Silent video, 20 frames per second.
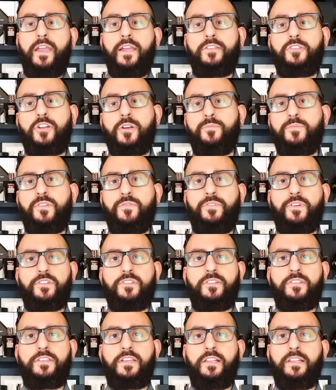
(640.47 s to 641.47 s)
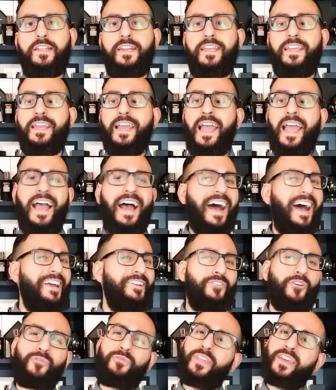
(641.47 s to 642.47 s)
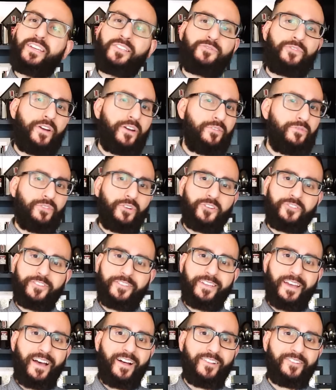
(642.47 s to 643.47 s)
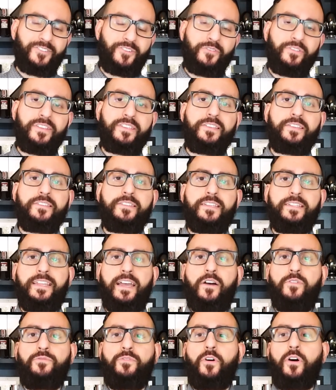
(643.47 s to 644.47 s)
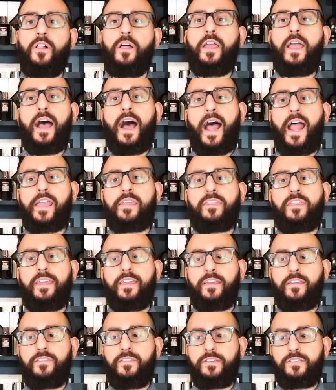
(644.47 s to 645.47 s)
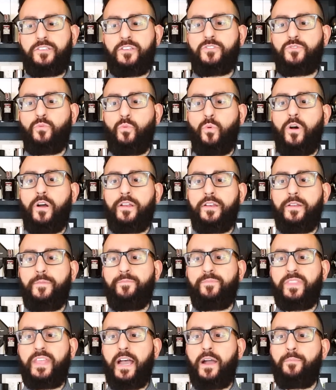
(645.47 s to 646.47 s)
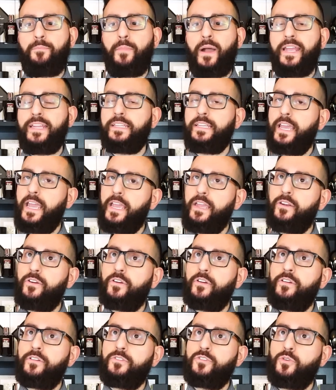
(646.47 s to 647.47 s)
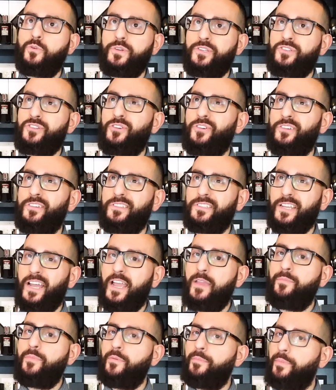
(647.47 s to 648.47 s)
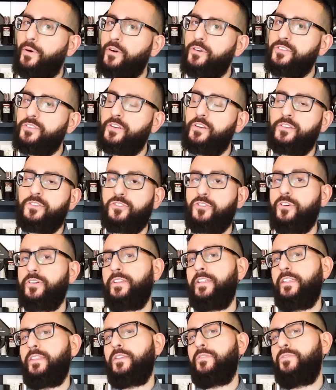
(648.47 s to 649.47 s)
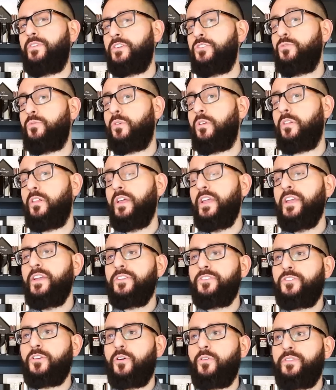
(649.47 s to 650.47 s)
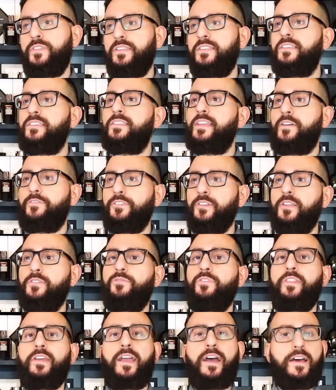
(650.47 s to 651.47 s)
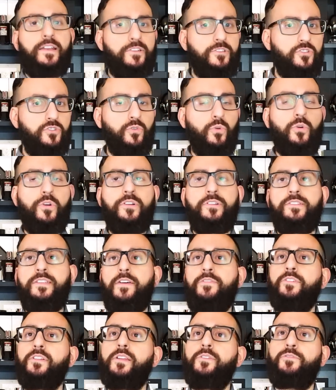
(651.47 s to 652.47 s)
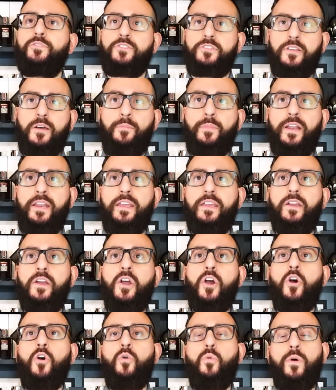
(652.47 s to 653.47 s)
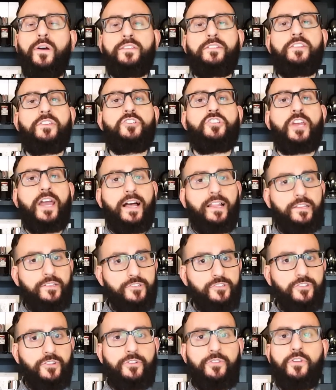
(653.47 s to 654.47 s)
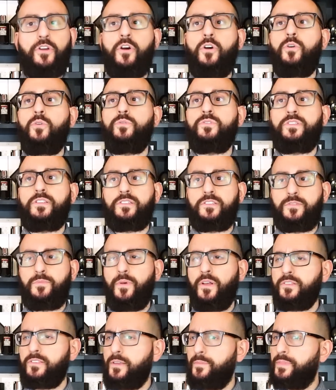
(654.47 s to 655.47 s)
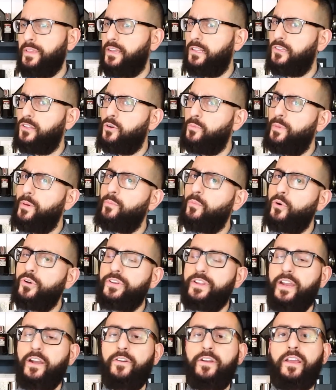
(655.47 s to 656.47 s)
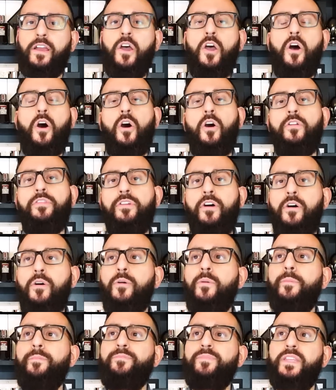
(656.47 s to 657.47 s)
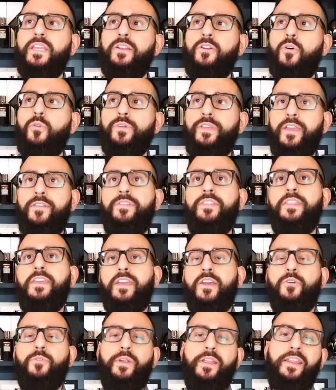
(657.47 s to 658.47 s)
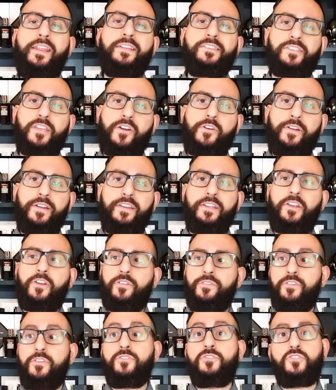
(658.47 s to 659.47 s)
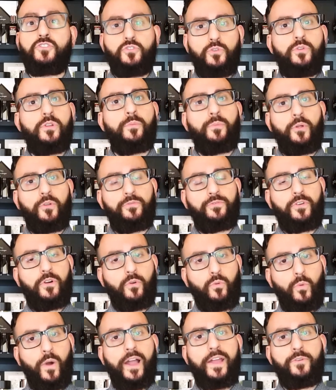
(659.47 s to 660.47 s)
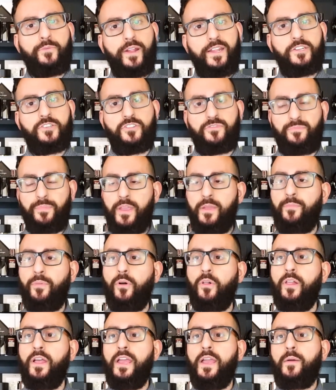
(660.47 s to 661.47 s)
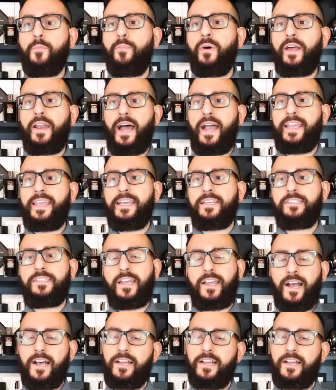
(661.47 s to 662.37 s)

In terms of versatility, I don't think it's very versatile. So this is the downfall. I think this is one that might cater to a certain type of person, a certain individual. So this is definitely for the connoisseurs, definitely for somebody who wants to challenge their nose and smell something a little bit more daring. Although, you know, given the ingredients that are in here, they're suitable for a wide range of people. But I guess the